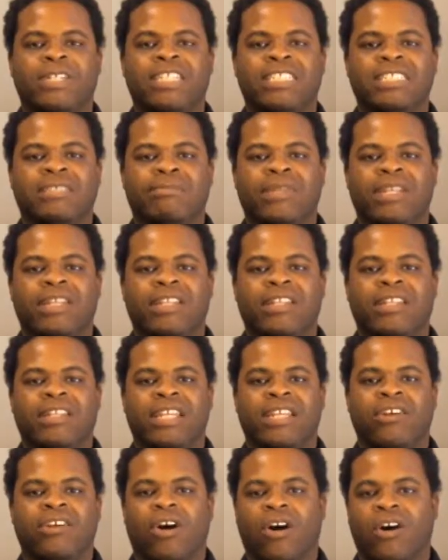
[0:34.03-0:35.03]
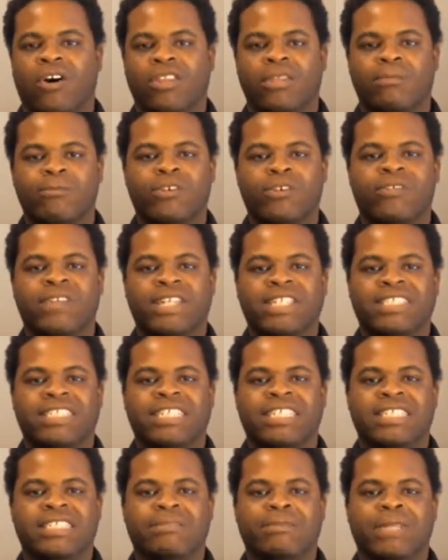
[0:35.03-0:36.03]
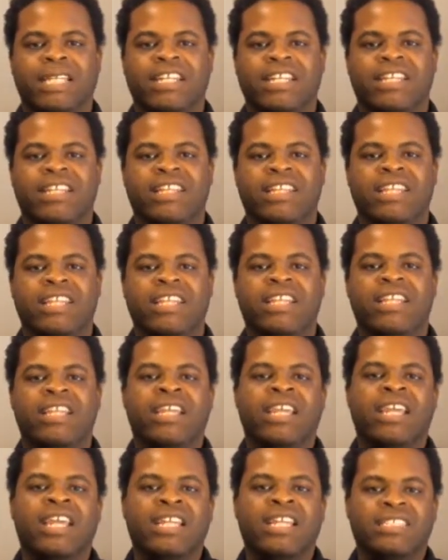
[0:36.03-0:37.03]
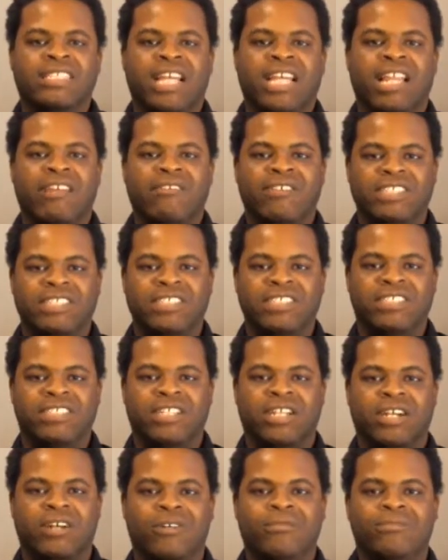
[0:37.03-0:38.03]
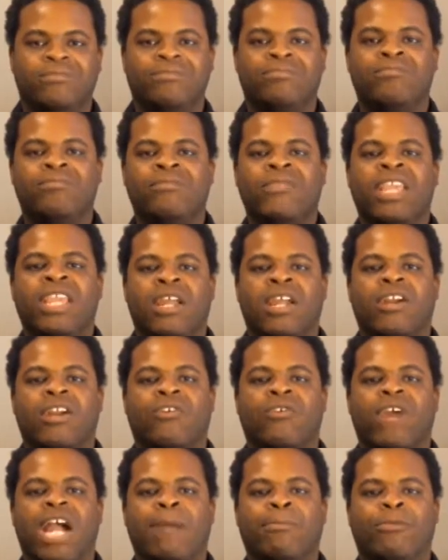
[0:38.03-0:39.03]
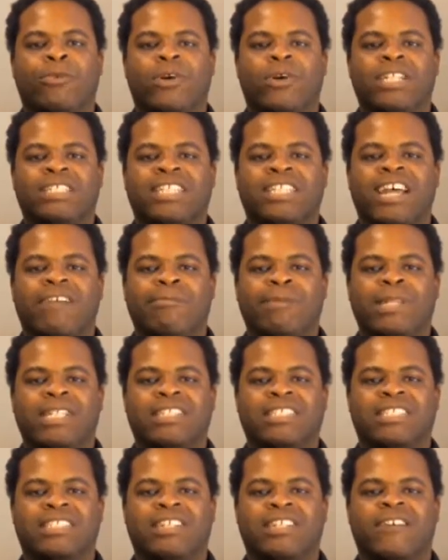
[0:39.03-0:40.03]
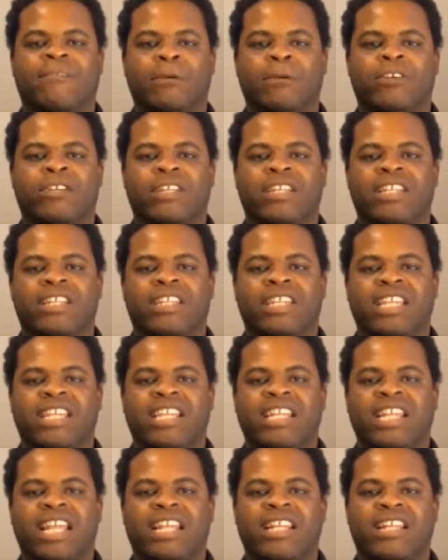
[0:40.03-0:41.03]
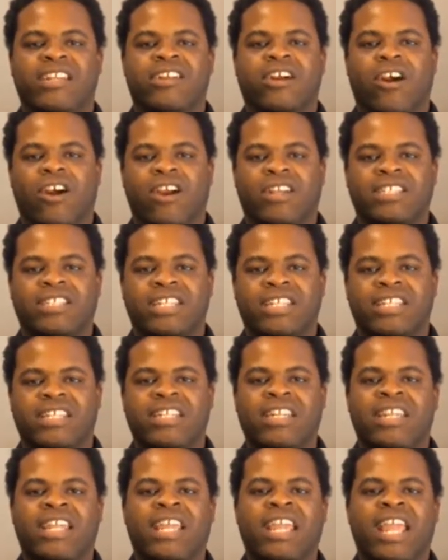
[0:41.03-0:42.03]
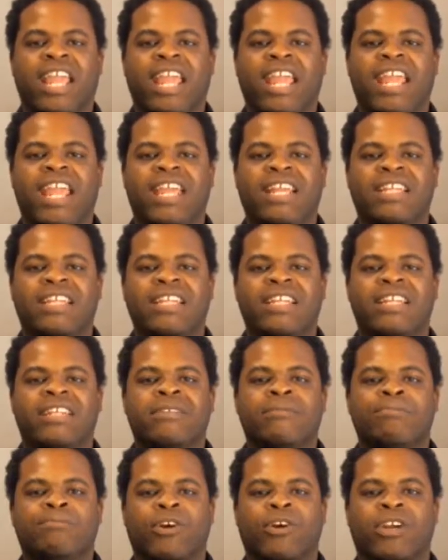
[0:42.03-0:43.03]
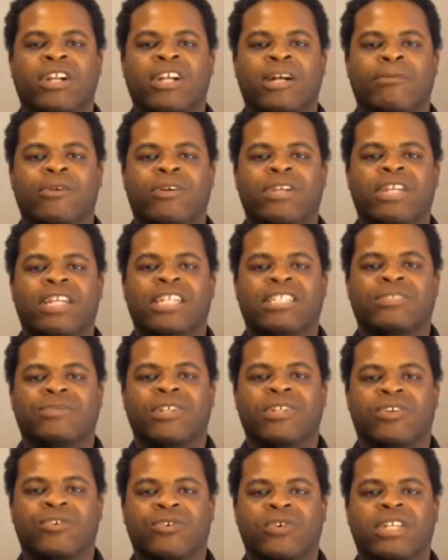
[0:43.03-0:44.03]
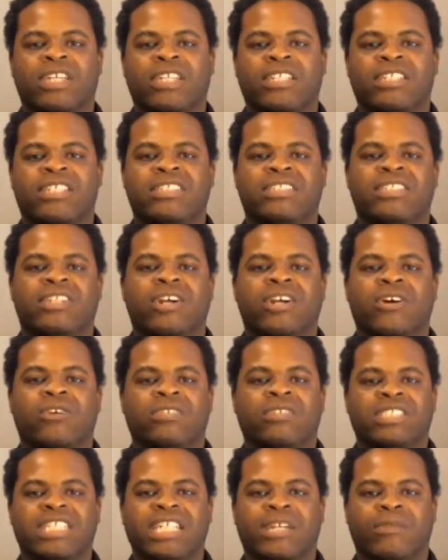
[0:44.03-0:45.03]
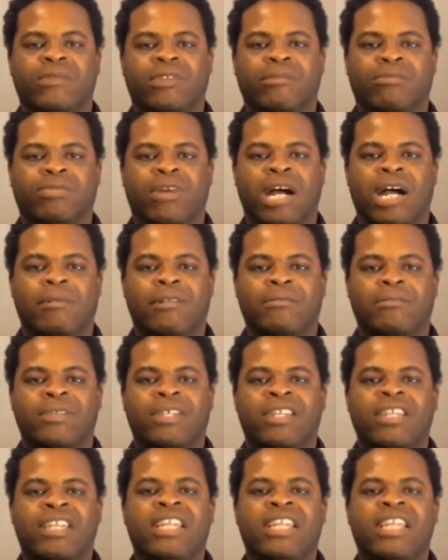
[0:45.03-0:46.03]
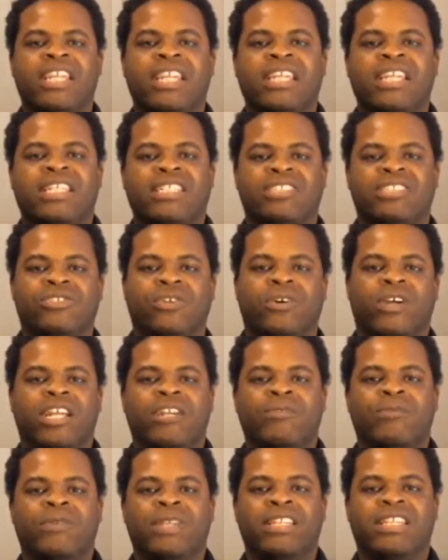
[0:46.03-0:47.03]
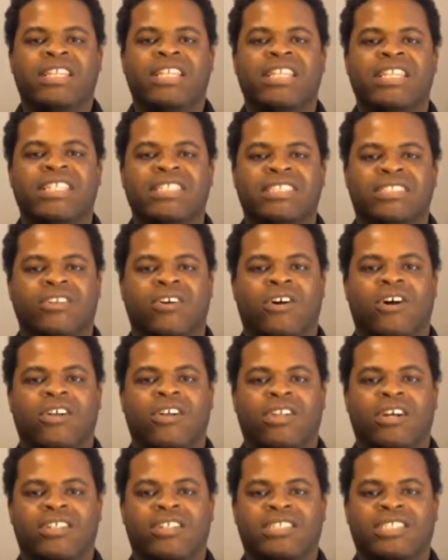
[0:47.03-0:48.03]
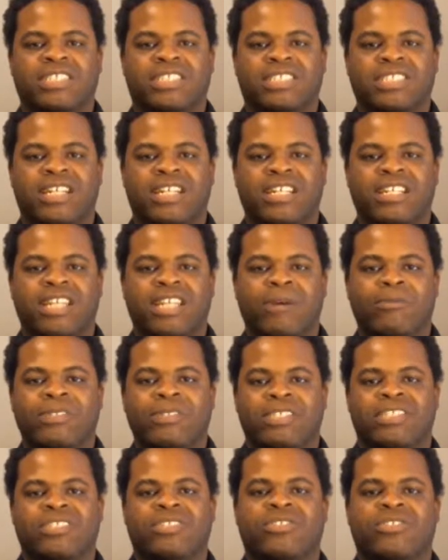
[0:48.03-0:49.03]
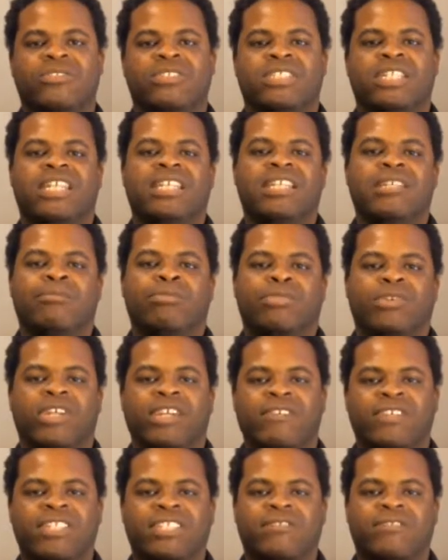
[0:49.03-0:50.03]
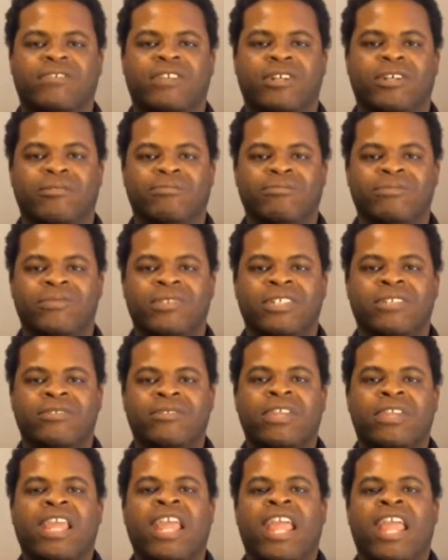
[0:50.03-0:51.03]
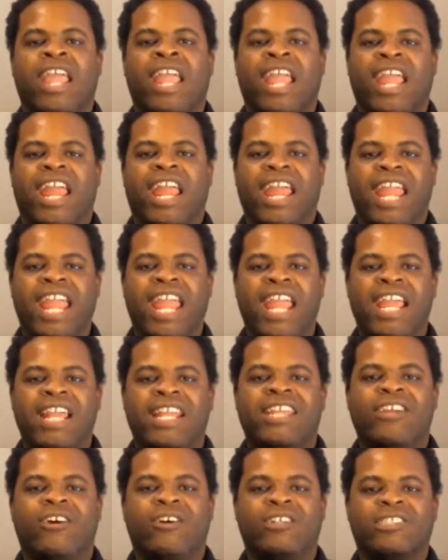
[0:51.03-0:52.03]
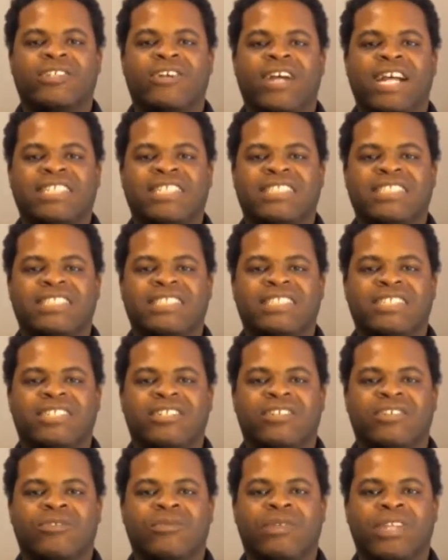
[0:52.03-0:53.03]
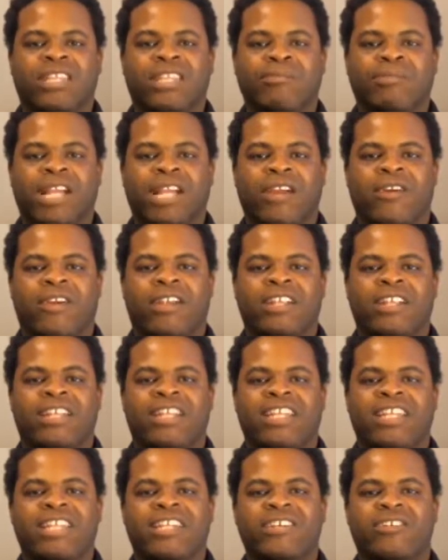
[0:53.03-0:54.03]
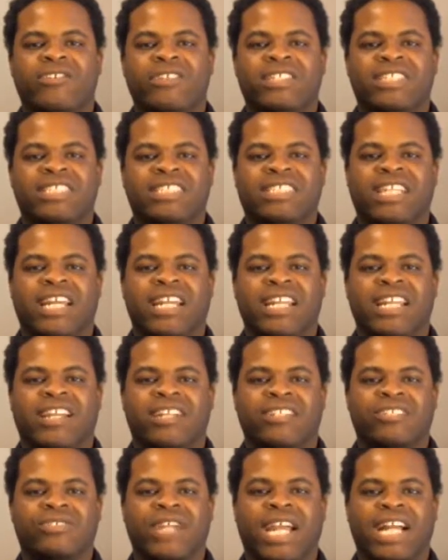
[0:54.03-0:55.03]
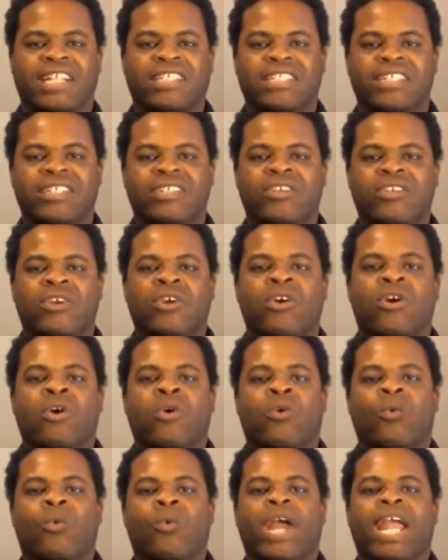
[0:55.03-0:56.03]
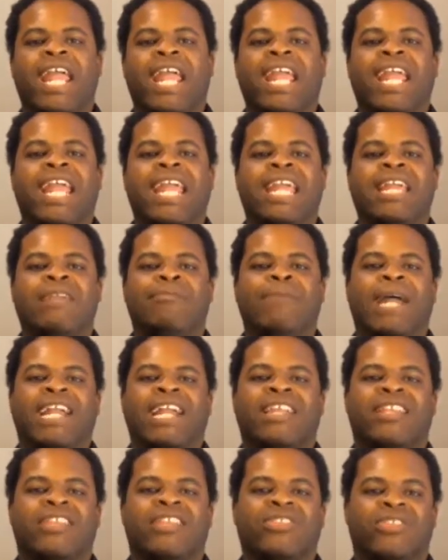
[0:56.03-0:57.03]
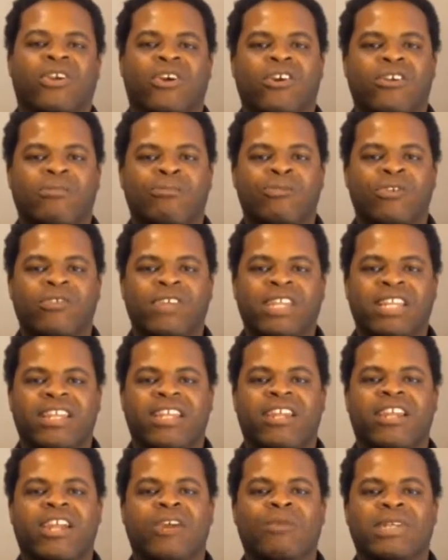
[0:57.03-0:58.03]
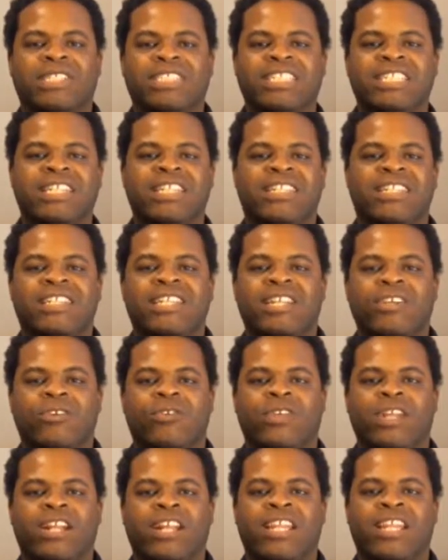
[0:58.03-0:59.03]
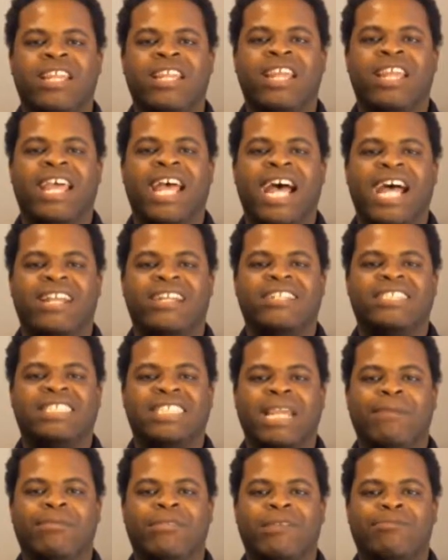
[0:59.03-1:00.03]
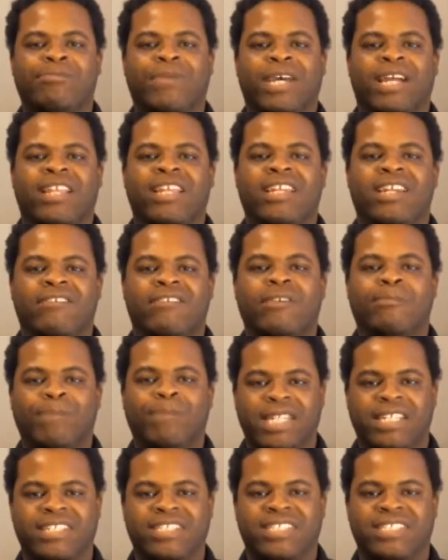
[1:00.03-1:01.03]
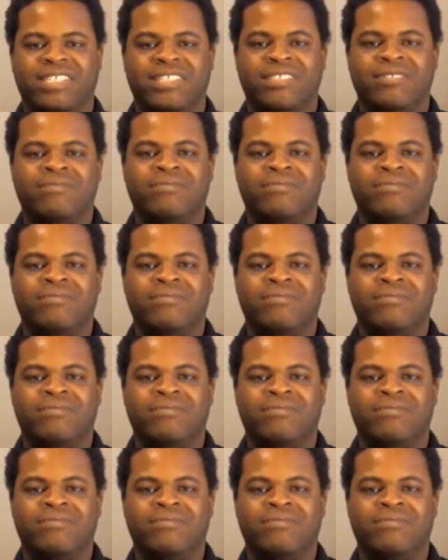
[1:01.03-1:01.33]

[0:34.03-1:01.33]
He's been in all the movies. He's been in the television show. Graboids have been discovered in the Canadian Arctic, and Bert Gummer is recruited to go deal with the problem. He's joined with his long-lost son that was introduced in the previous film. And he also has to deal with apparent illness that he contracted way back in the third movie, in which he literally had escaped the belly of the beast.